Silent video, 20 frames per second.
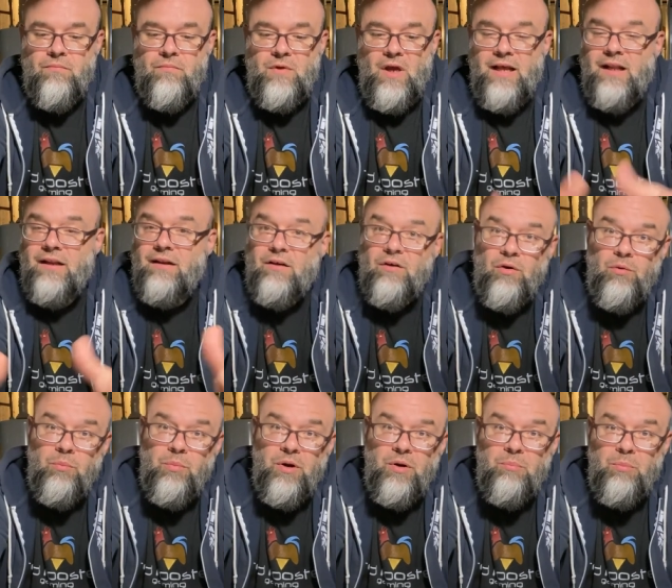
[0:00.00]
I had a little
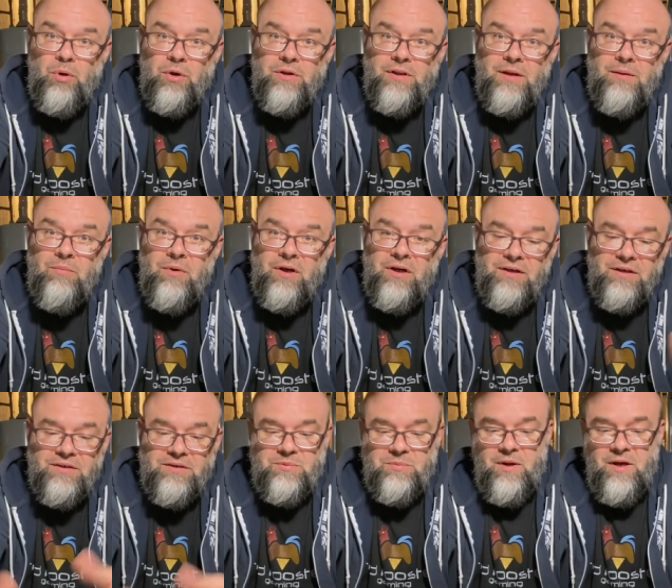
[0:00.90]
bit of birthday money
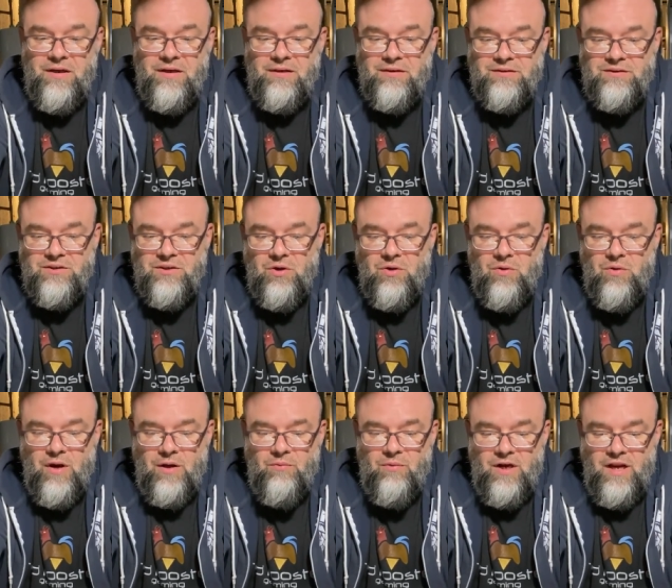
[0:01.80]
to spend,
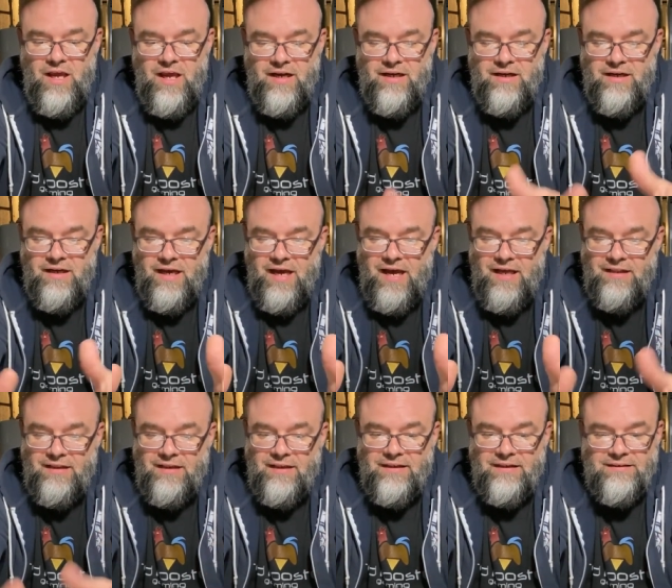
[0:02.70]
so I went ahead and
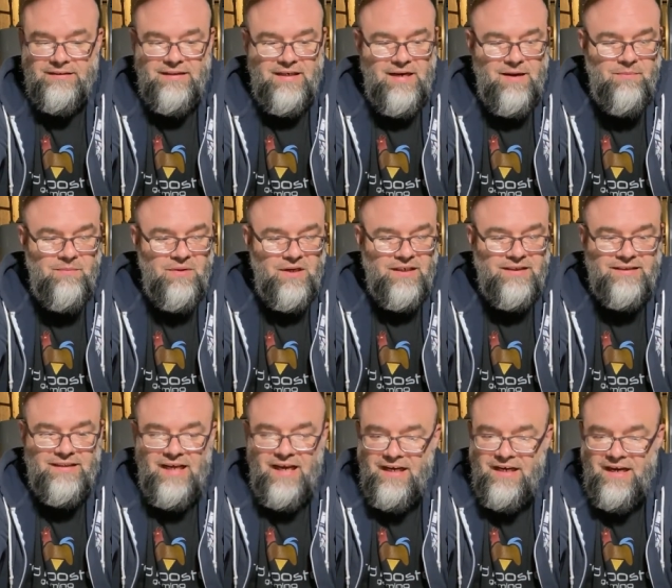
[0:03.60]
got this, and I'm
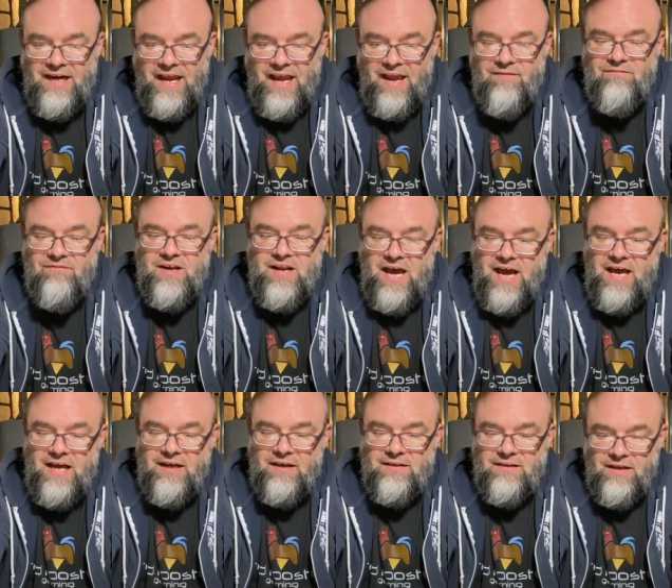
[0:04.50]
excited. I have
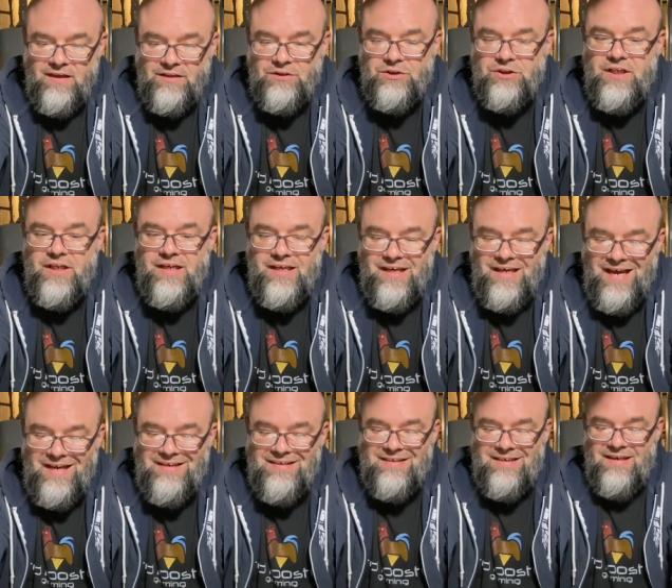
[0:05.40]
not touched it
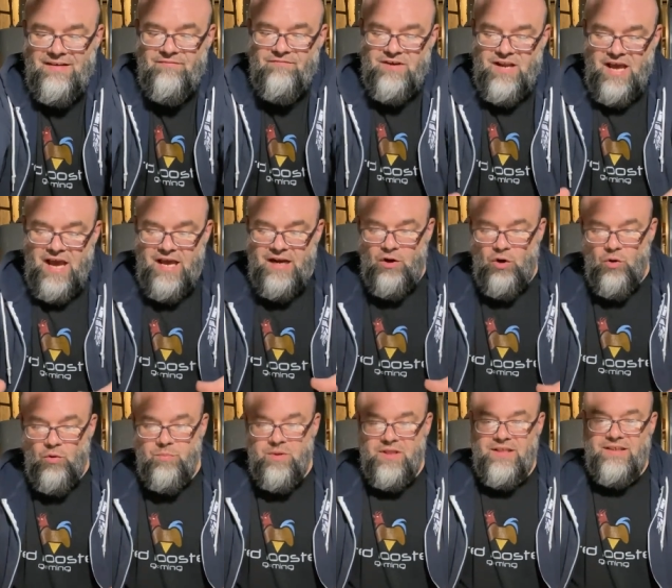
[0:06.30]
yet. I have not
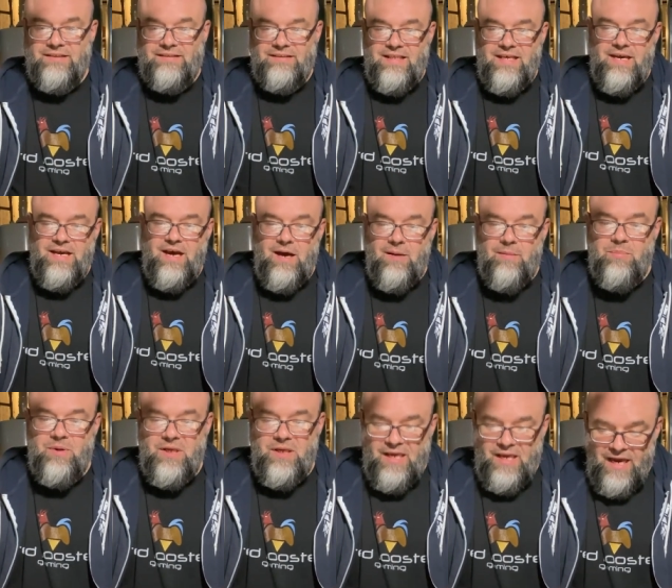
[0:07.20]
opened this thing
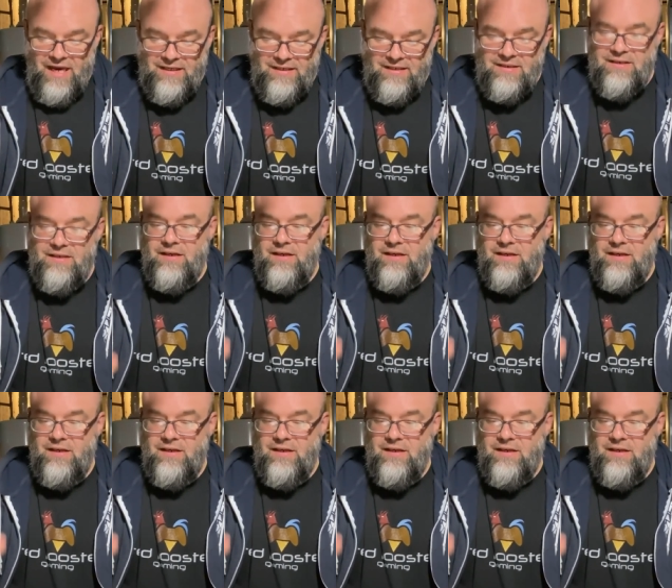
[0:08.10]
up yet,